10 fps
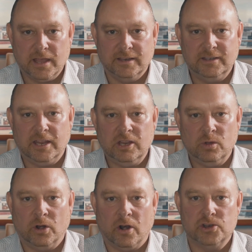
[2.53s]

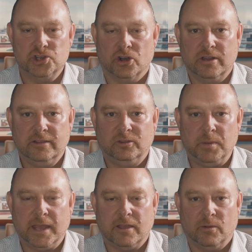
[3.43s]
continue on our journey
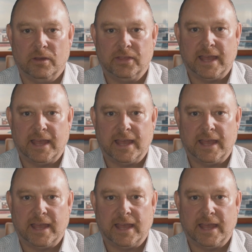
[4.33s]
speaking with